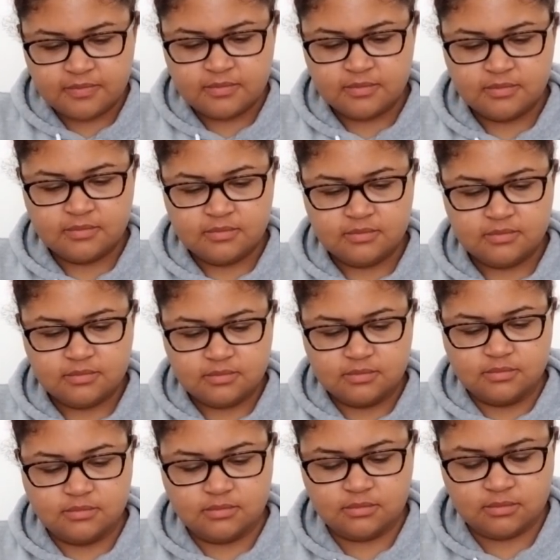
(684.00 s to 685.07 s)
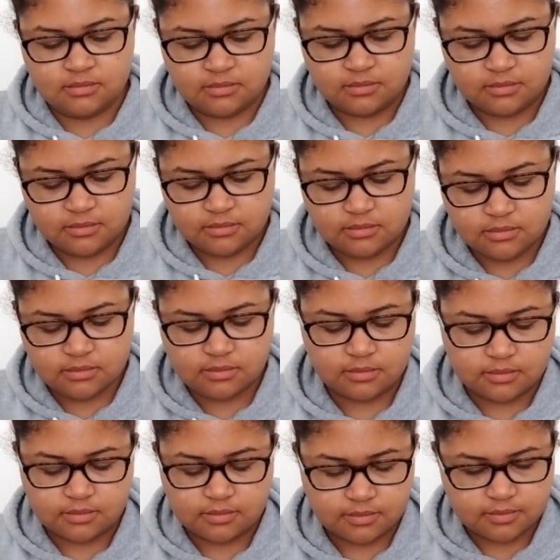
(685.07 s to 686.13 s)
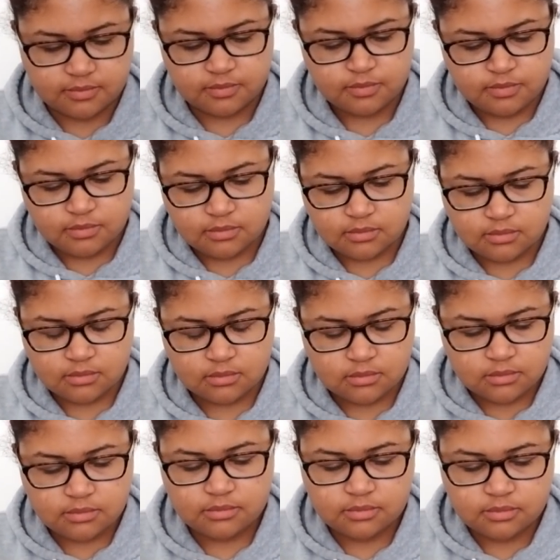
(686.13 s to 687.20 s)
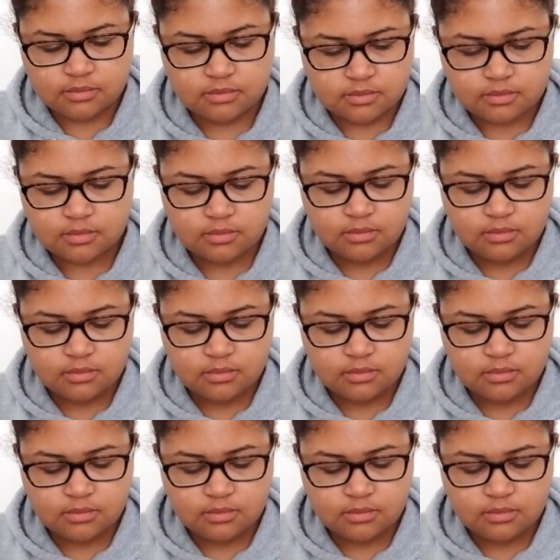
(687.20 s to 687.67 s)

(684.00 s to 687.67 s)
No one is speaking in this clip.